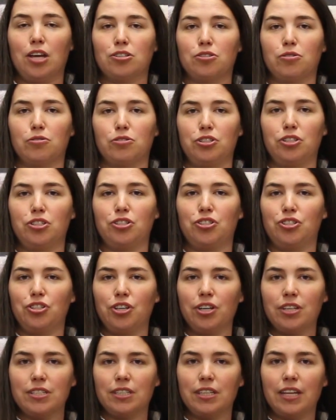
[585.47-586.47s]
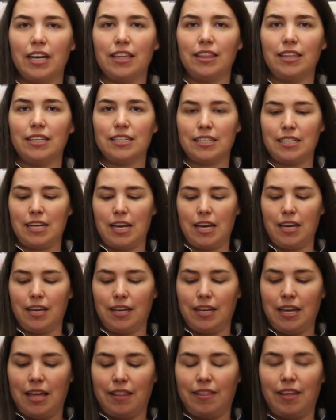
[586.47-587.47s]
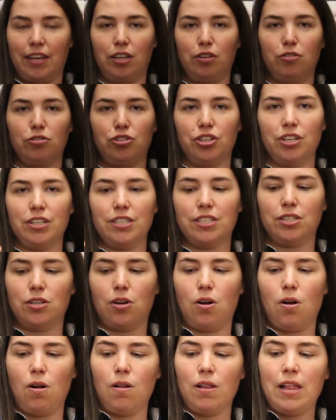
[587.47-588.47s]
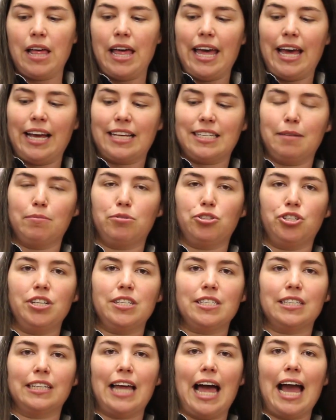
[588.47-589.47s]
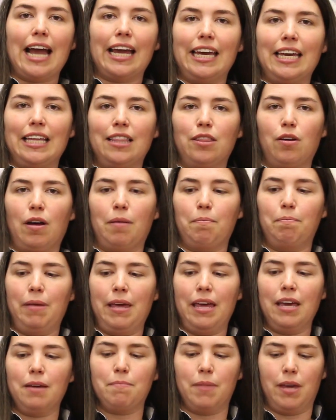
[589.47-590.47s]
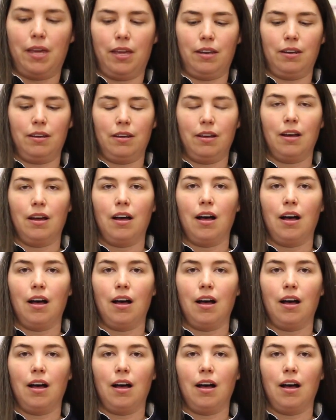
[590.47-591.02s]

So she's just like the snake that you just saw, except she's lacking that pigment